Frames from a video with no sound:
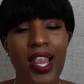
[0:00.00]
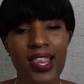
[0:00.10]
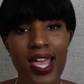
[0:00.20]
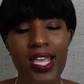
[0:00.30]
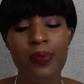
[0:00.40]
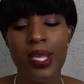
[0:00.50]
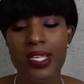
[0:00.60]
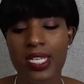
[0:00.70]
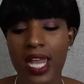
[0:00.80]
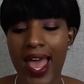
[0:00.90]
I like it
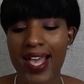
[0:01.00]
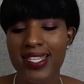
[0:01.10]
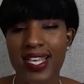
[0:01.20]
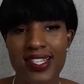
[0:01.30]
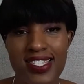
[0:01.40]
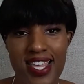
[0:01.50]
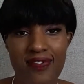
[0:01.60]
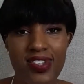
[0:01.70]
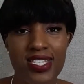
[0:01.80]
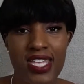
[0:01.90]
because it has like a
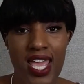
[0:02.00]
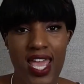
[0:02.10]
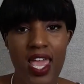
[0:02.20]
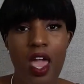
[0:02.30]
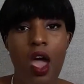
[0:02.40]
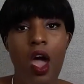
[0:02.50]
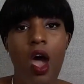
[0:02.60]
seven day